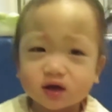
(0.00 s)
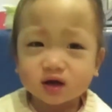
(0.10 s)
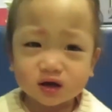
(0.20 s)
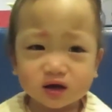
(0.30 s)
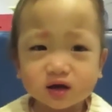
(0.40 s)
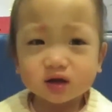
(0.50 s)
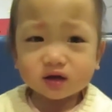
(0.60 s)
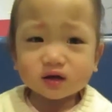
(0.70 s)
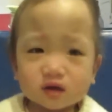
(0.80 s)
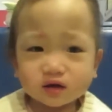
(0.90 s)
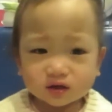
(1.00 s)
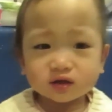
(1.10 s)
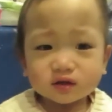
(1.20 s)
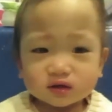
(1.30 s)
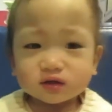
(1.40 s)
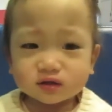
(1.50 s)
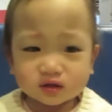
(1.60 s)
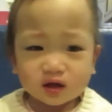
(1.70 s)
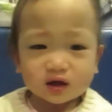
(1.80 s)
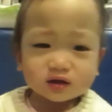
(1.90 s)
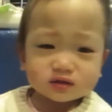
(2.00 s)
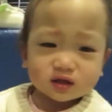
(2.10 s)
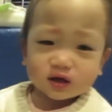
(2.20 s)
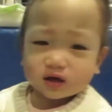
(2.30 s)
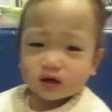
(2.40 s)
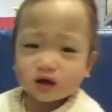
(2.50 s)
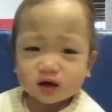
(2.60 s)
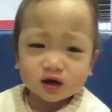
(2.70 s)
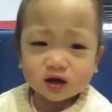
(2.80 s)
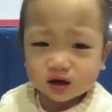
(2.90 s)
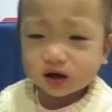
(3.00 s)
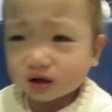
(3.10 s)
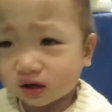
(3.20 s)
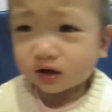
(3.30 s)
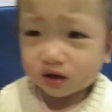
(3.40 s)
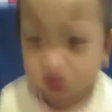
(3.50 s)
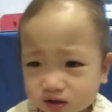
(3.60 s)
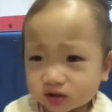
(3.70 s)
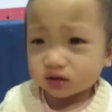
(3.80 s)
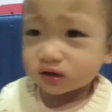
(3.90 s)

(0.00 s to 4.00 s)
balloon? Huh? Okay, we'll change.